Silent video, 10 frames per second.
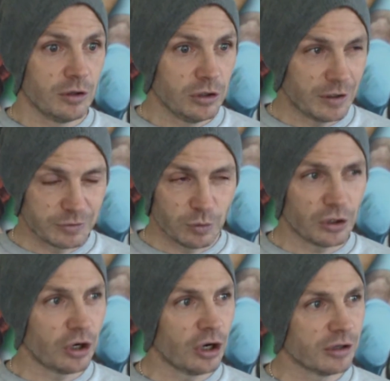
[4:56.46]
you have to
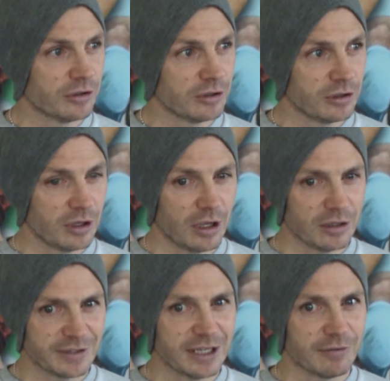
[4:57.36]
work hard and
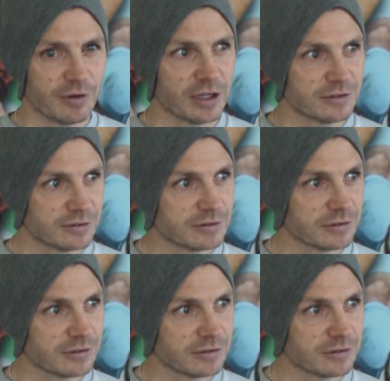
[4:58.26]
take advice.